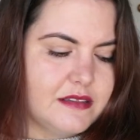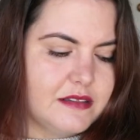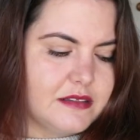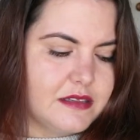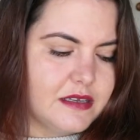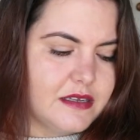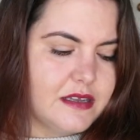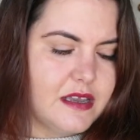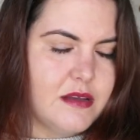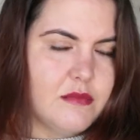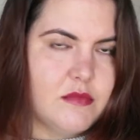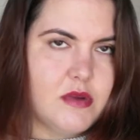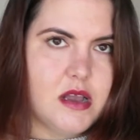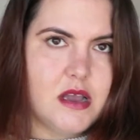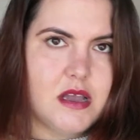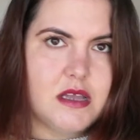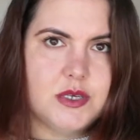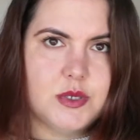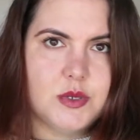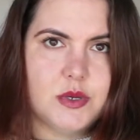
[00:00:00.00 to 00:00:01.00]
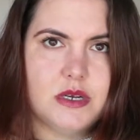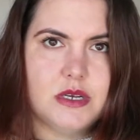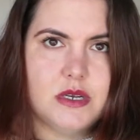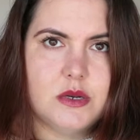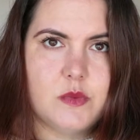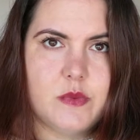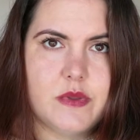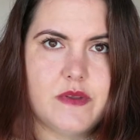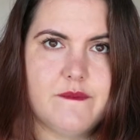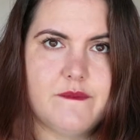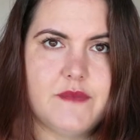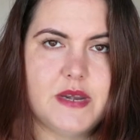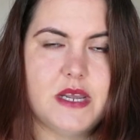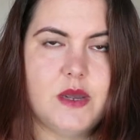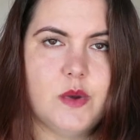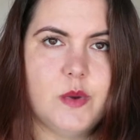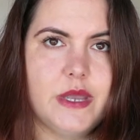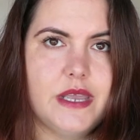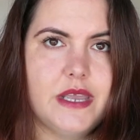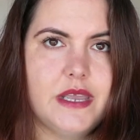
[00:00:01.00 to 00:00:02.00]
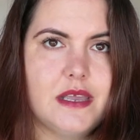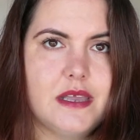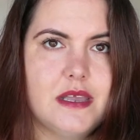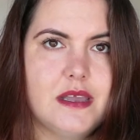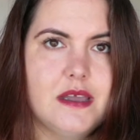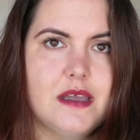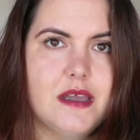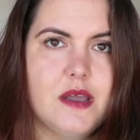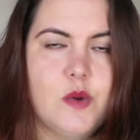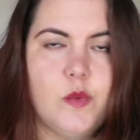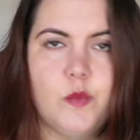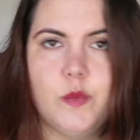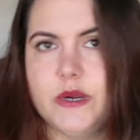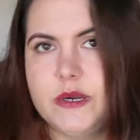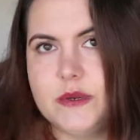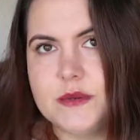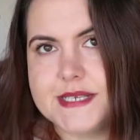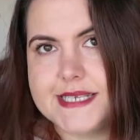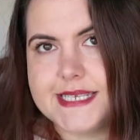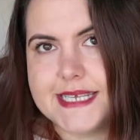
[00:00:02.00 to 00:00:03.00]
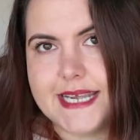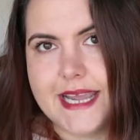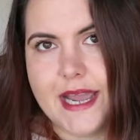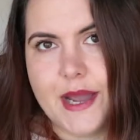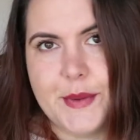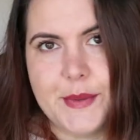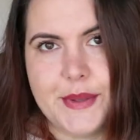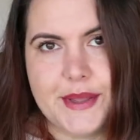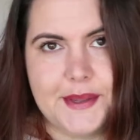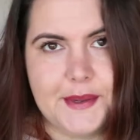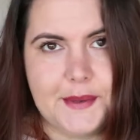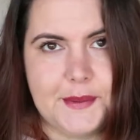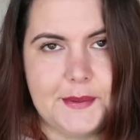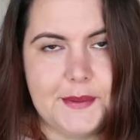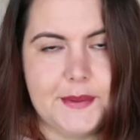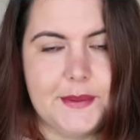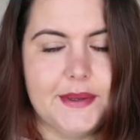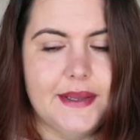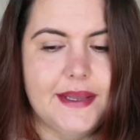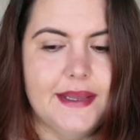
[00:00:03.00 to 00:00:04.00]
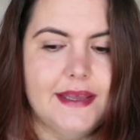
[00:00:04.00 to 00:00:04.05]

the camera and do a little bit of videoing. We'll see how we go.